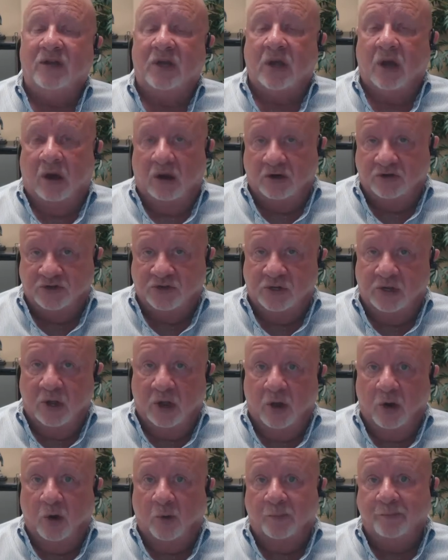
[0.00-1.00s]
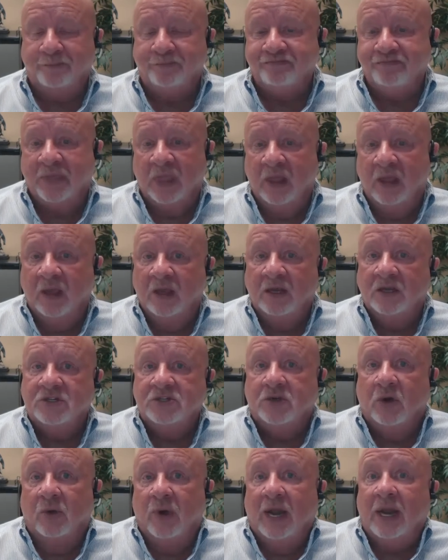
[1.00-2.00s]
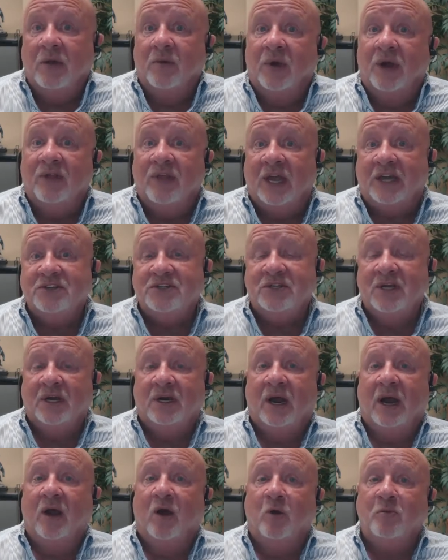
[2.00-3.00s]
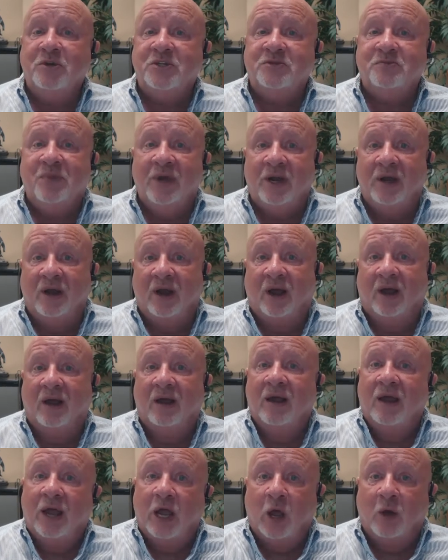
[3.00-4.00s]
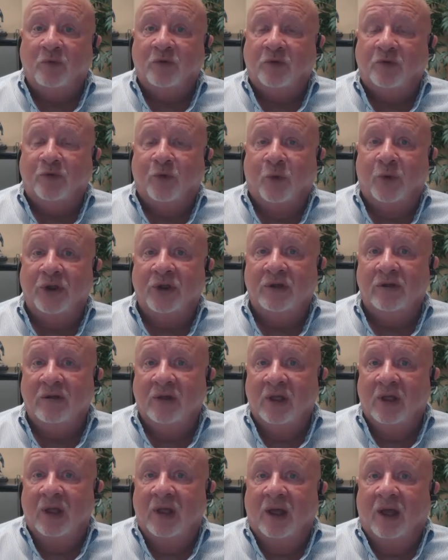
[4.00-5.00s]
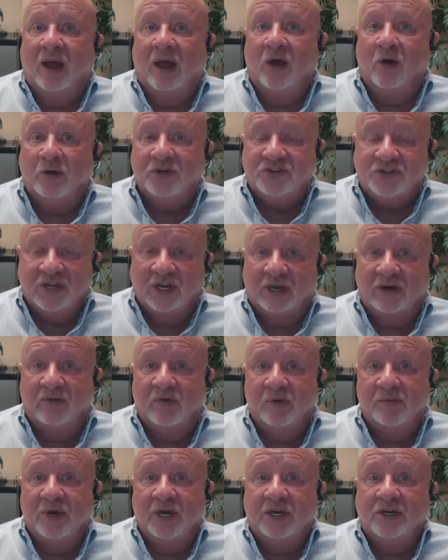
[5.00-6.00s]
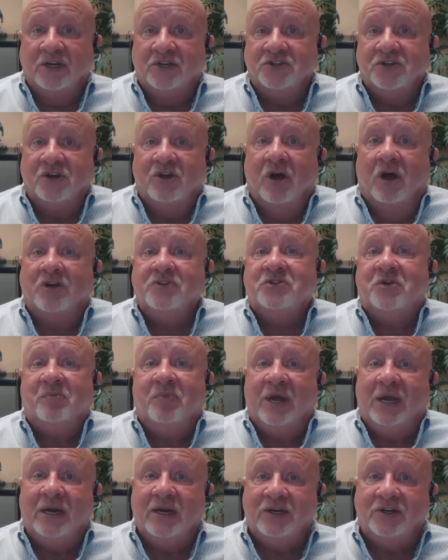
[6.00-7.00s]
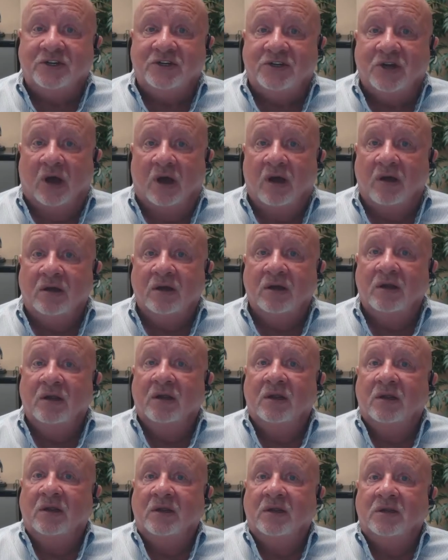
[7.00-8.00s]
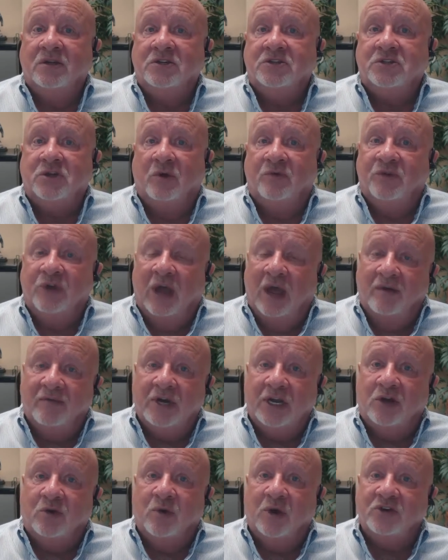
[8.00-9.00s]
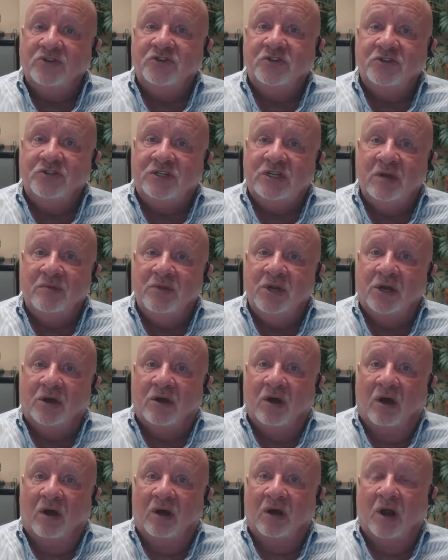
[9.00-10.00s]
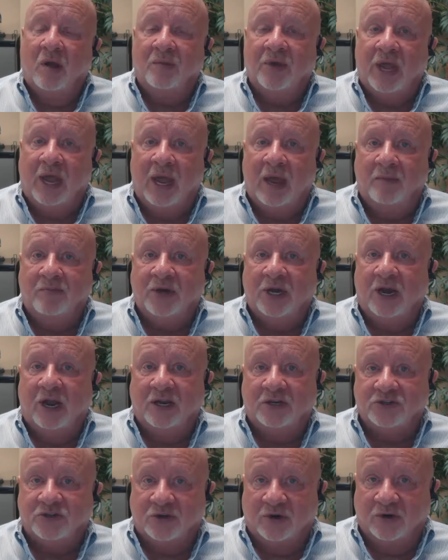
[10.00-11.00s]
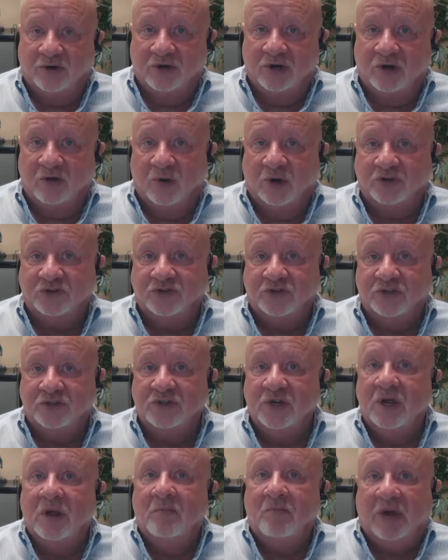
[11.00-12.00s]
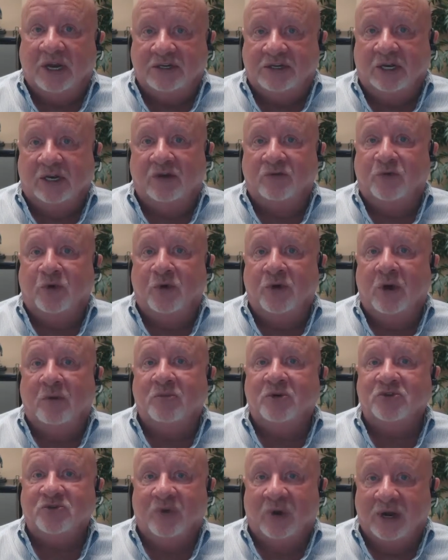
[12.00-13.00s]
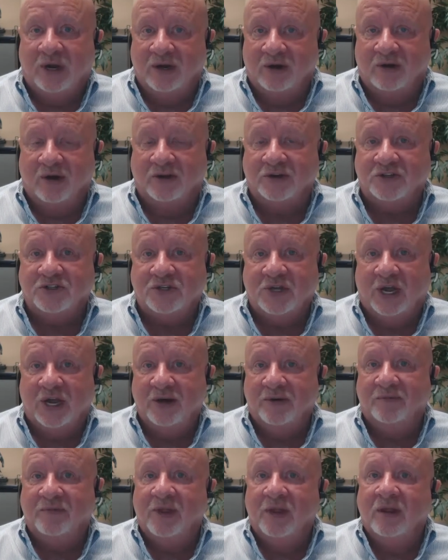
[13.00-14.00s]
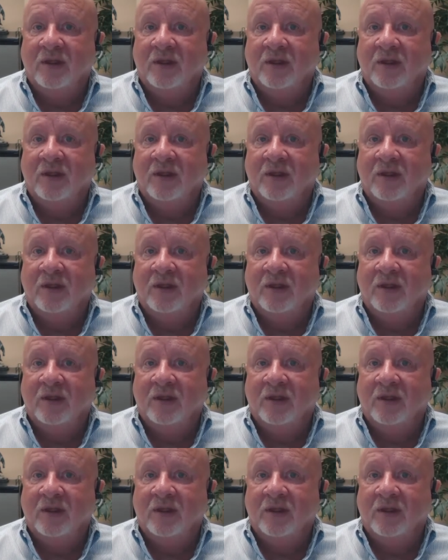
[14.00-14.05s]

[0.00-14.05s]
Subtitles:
the cars and the home. So anyway, that's it. I hope it's been helpful for you. I always tell everybody it doesn't cost a penny to talk. So if you have any questions, give me a call and I'll be happy to answer all your questions. My telephone number is right here on the site.